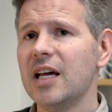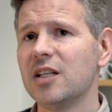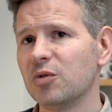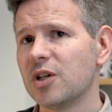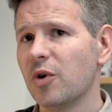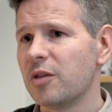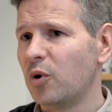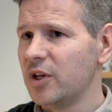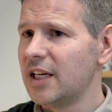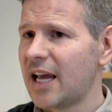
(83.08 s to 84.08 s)
It's also worth
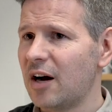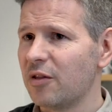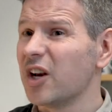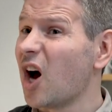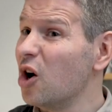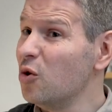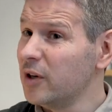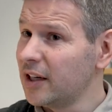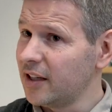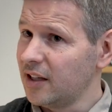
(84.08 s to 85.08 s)
pointing out that
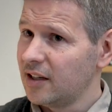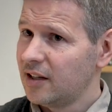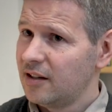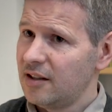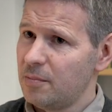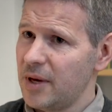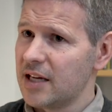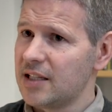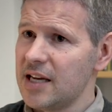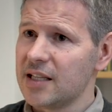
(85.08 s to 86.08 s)
only the
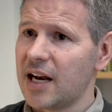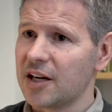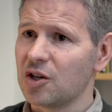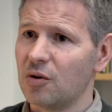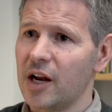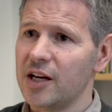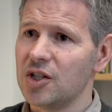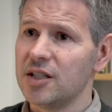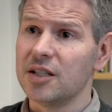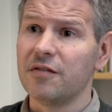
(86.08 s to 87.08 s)
BSc International
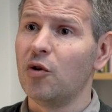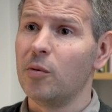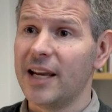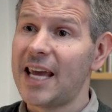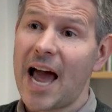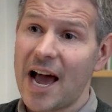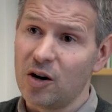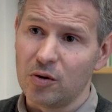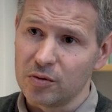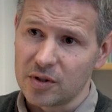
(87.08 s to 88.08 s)
Relations is formally
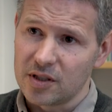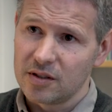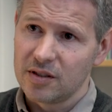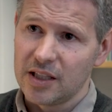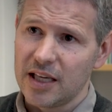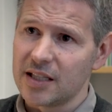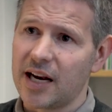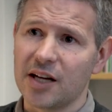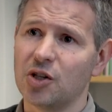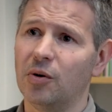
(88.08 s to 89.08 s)
housed in the
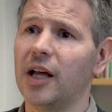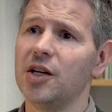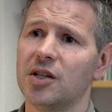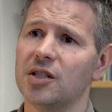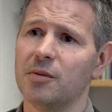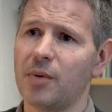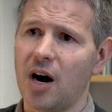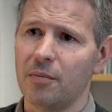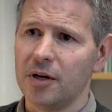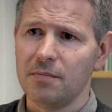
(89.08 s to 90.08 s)
International Relations
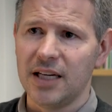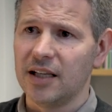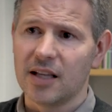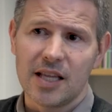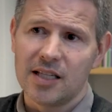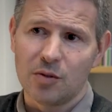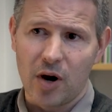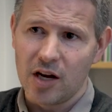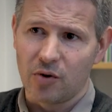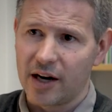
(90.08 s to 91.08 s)
Department, meaning that this is
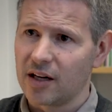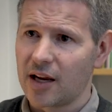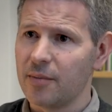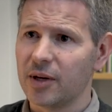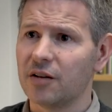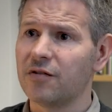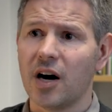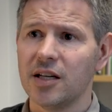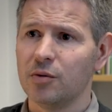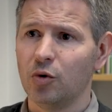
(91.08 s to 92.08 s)
where your academic
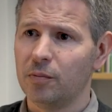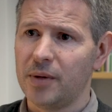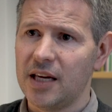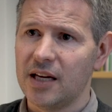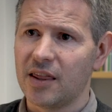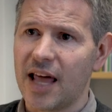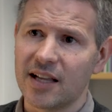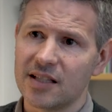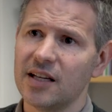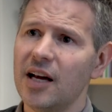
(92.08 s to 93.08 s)
advisor will be, and
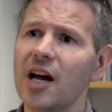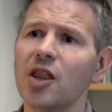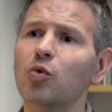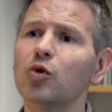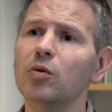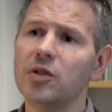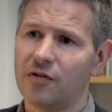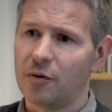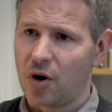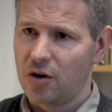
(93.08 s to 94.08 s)
that's the rules of
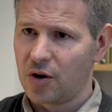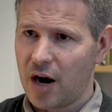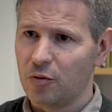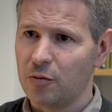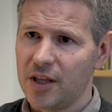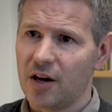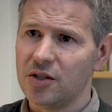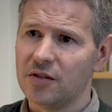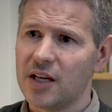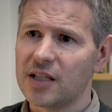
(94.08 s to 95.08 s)
the program will be
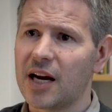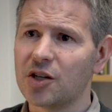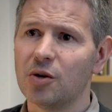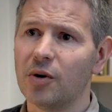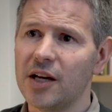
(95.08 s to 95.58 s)
those of the International